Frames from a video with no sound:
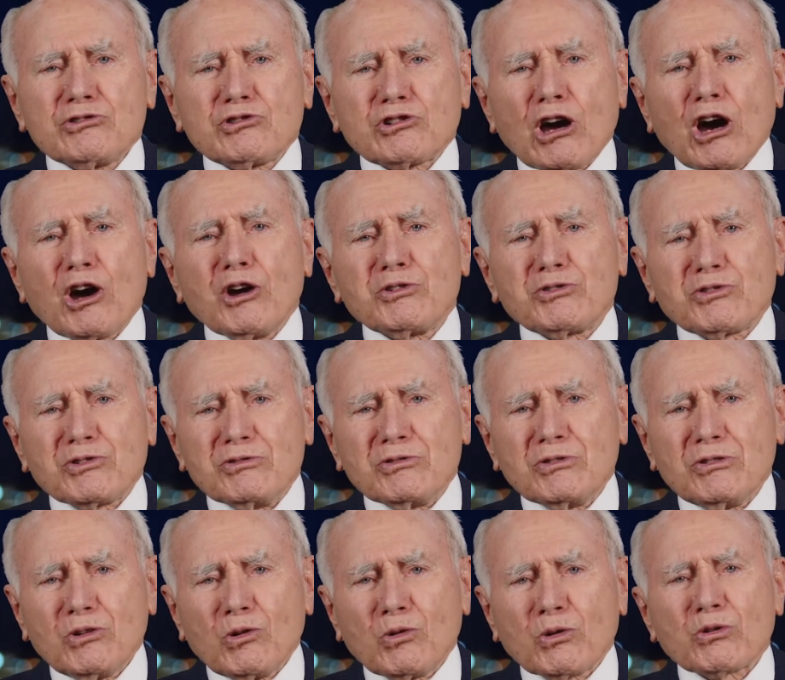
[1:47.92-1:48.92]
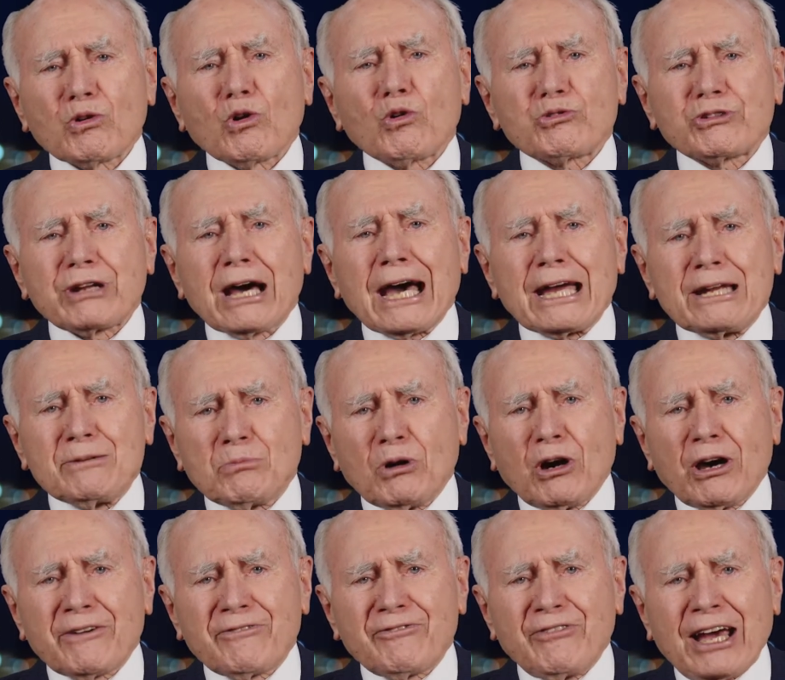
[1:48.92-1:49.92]
chosen or ordained
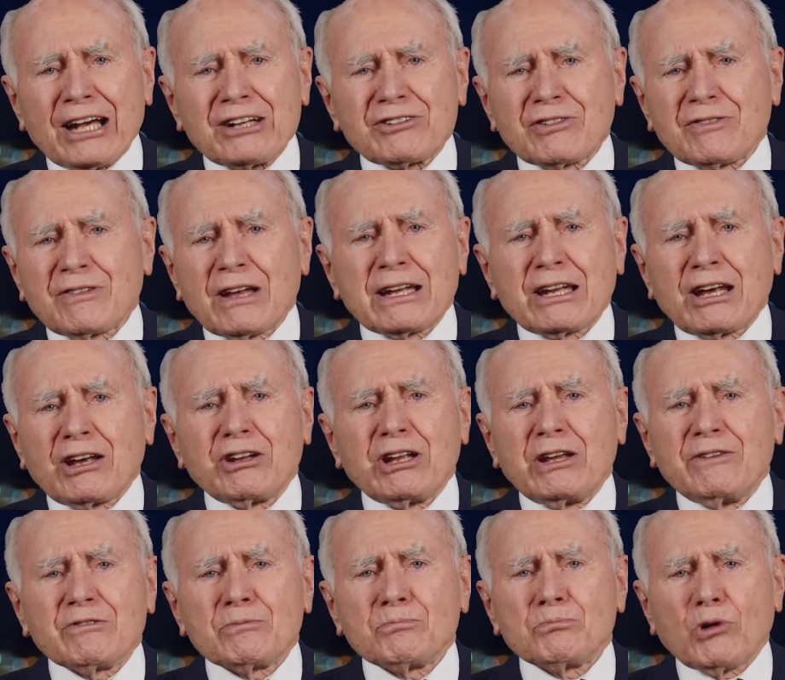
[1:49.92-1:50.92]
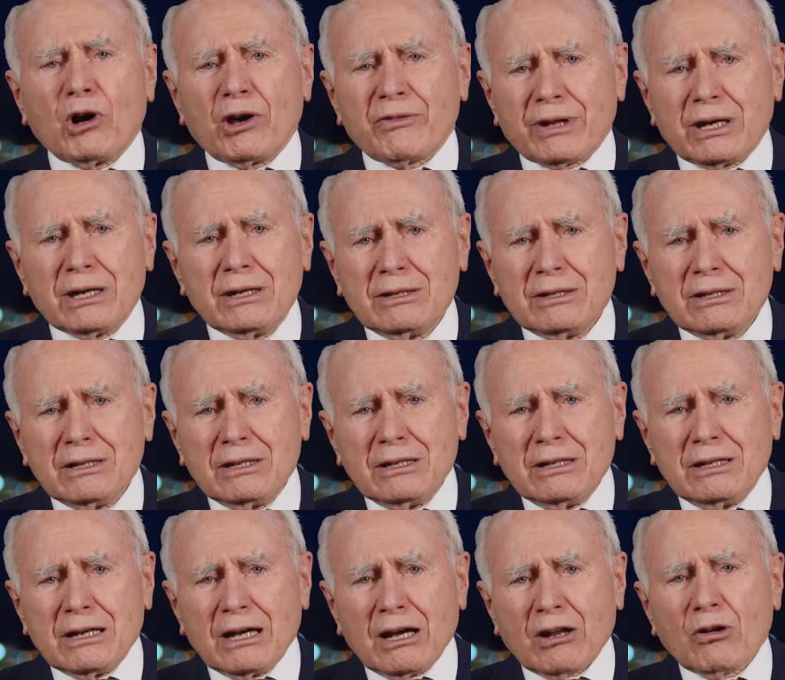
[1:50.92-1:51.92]
by a faction, they don't even bother.
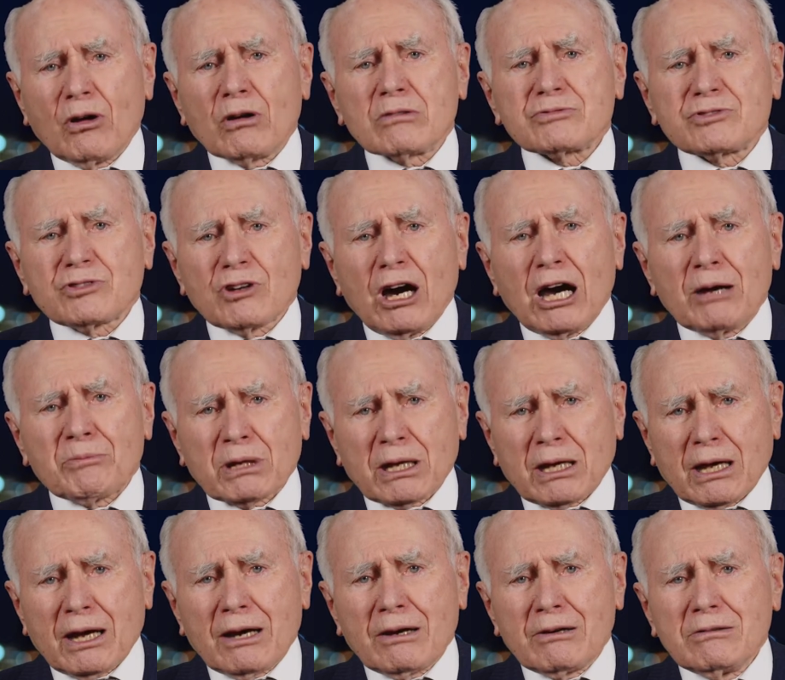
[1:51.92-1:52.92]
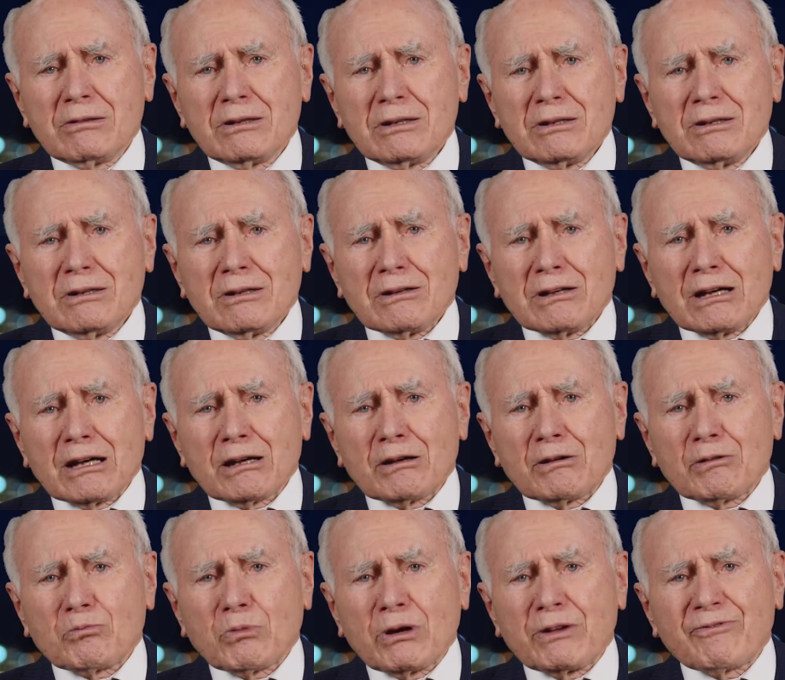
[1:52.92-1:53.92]
A long time ago,
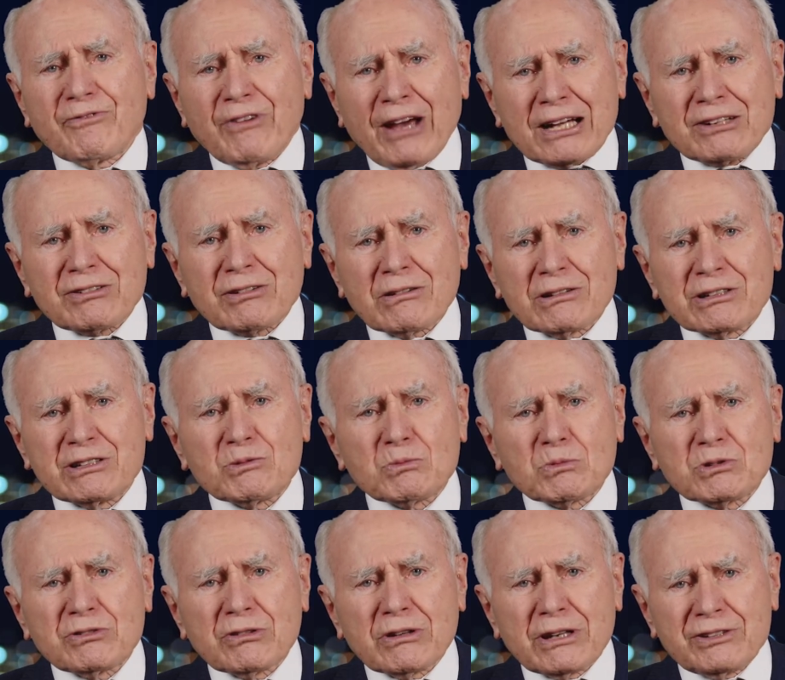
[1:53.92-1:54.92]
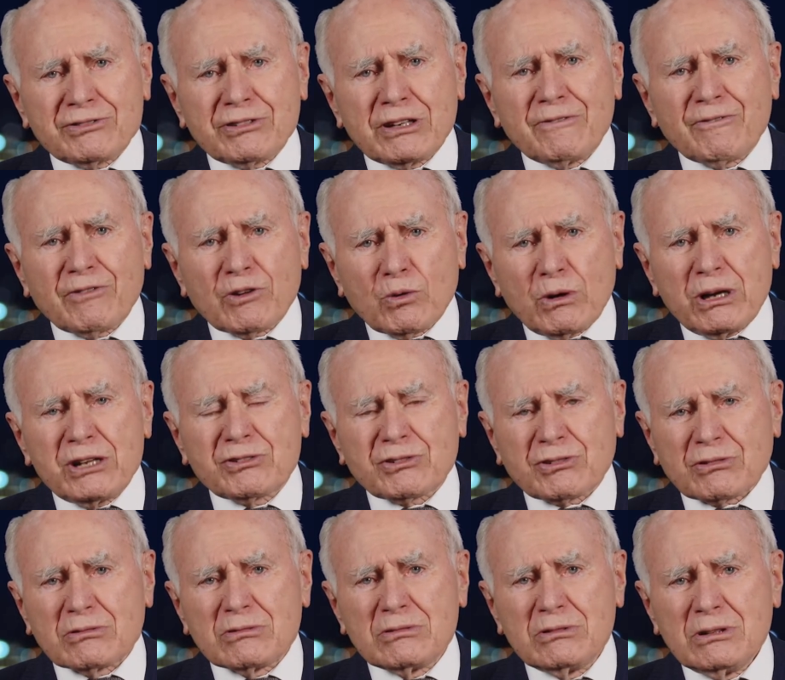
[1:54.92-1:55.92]
uh, when factionalism was less
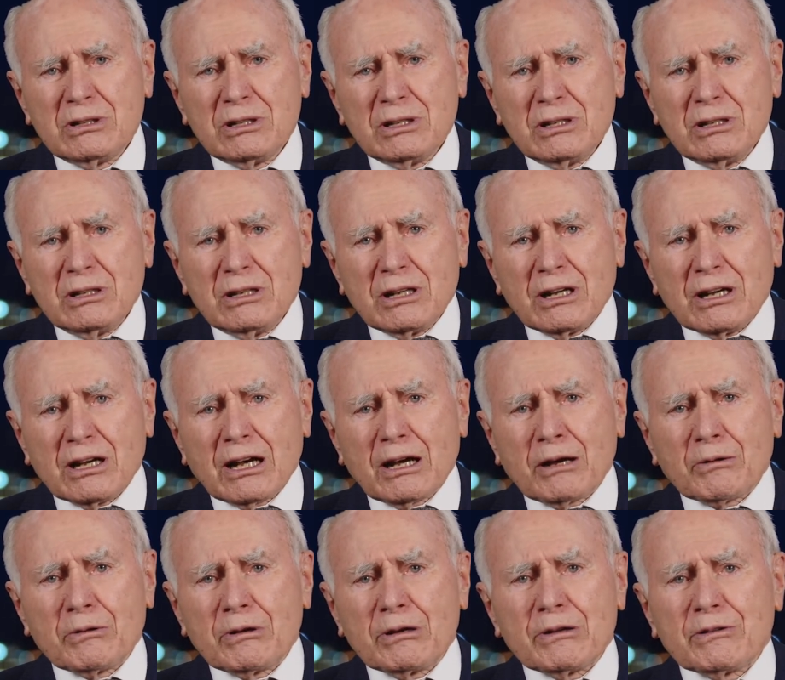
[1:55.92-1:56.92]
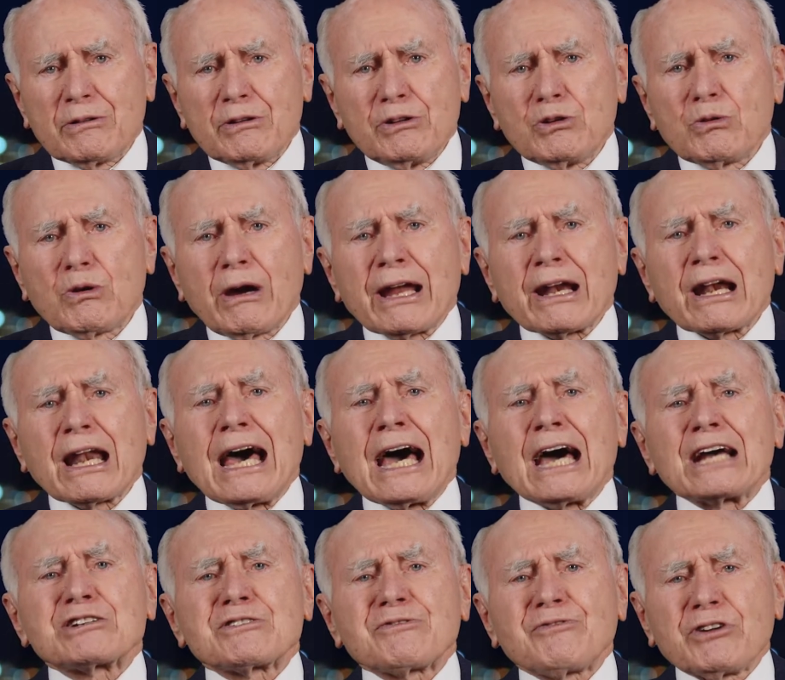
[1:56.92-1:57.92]
influential, uh, you had
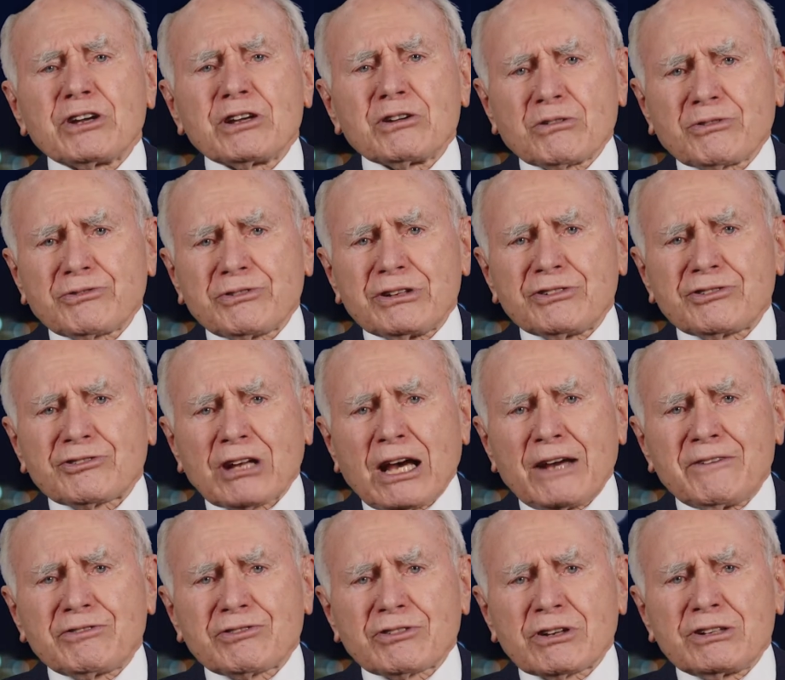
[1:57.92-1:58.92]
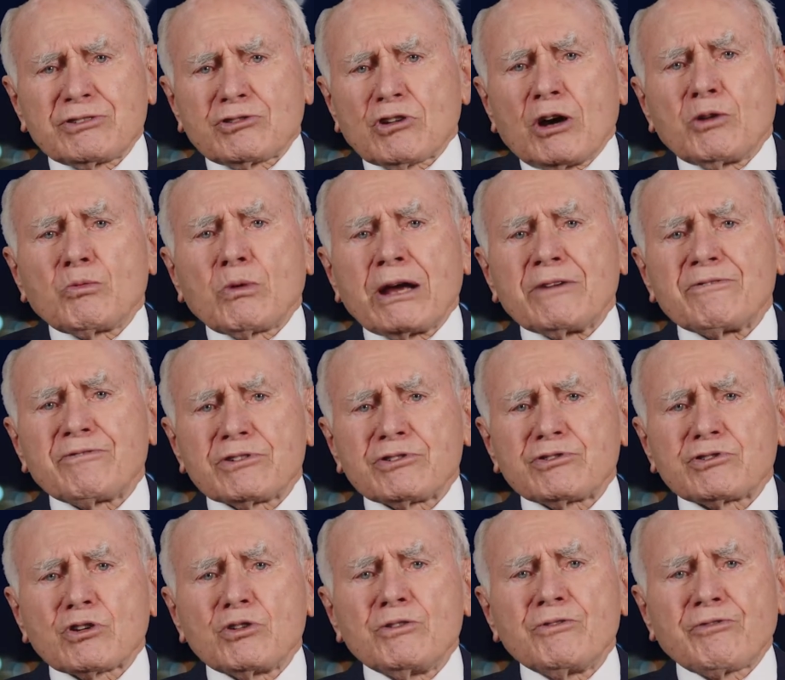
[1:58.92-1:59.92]
large fields in safe seats. I ran for
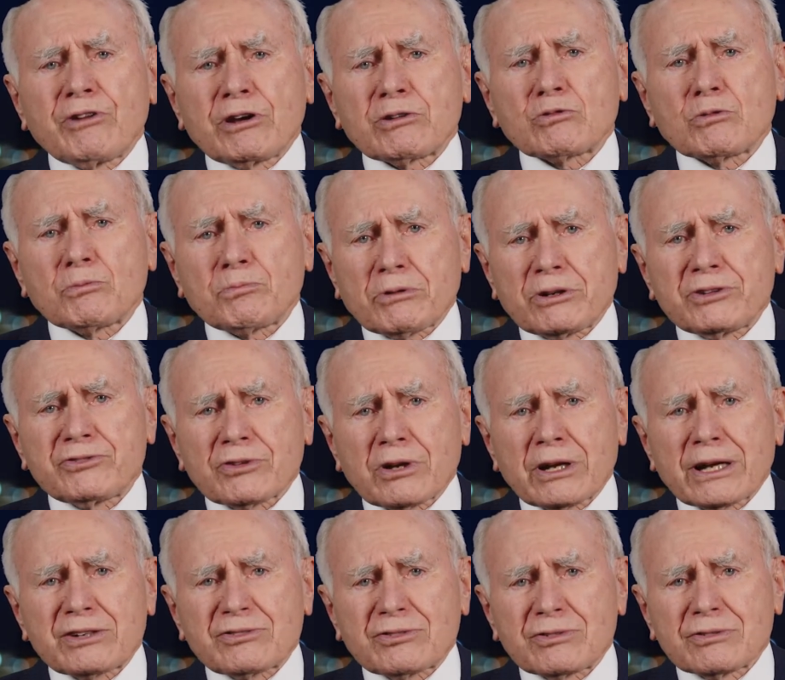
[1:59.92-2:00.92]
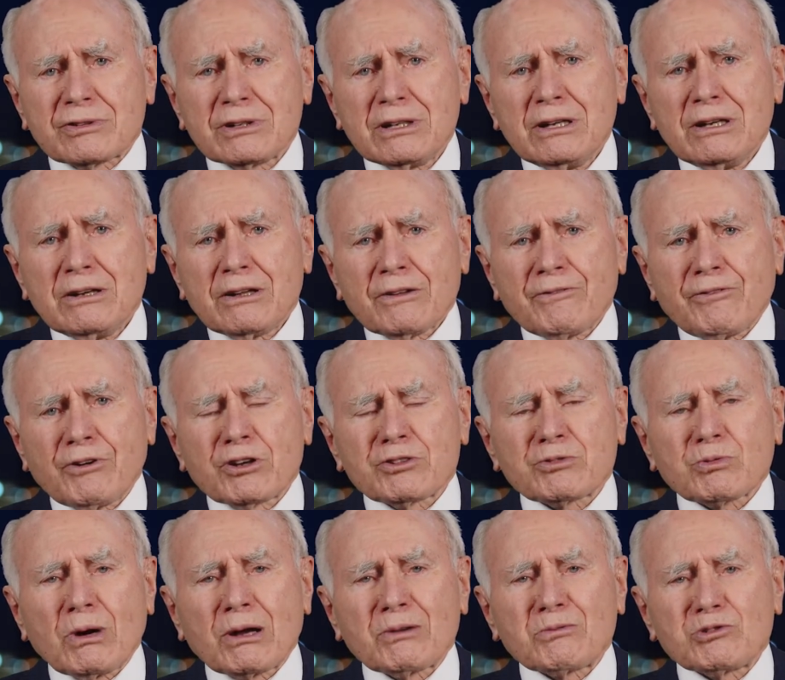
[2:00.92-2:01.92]
two federal pre-selection.
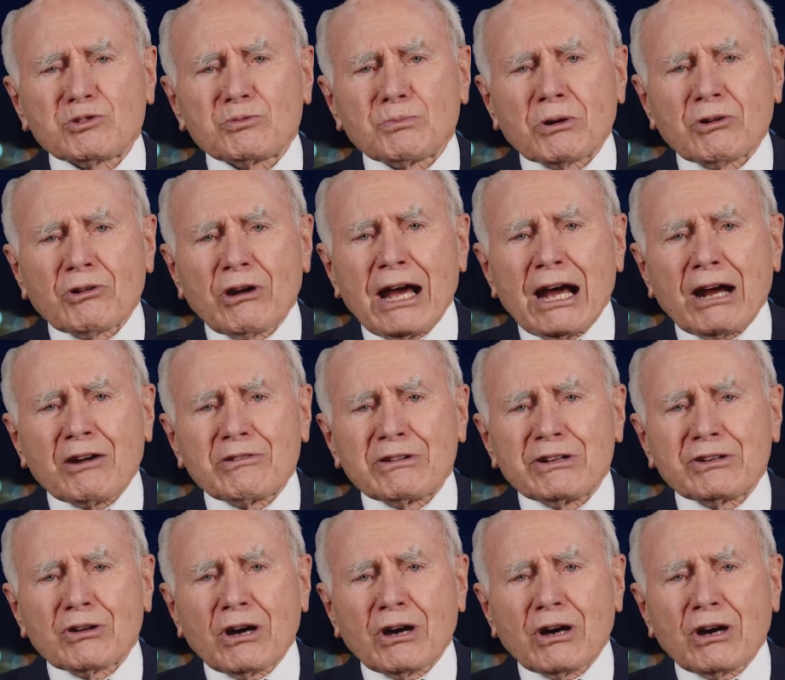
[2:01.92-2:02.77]
First one was Berowra